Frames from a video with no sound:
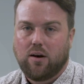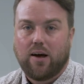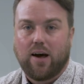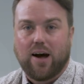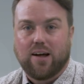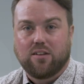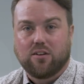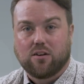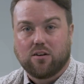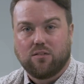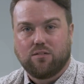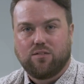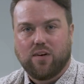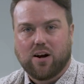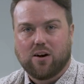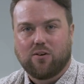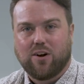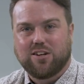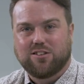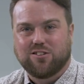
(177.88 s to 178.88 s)
And the
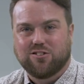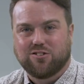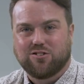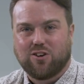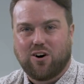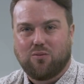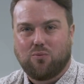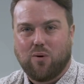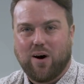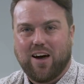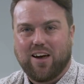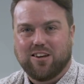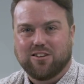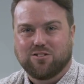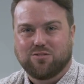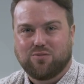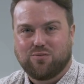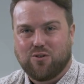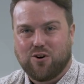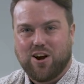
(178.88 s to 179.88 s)
configuration software is
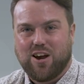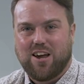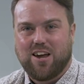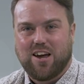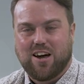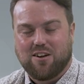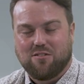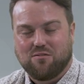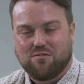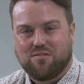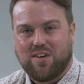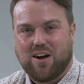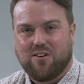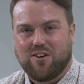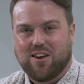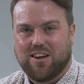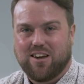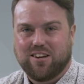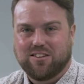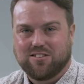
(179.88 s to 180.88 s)
free and
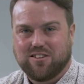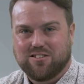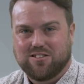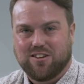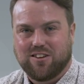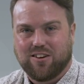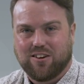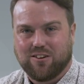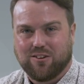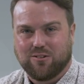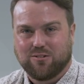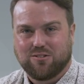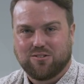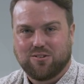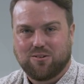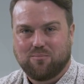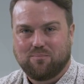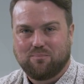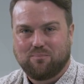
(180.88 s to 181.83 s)
very easy to use.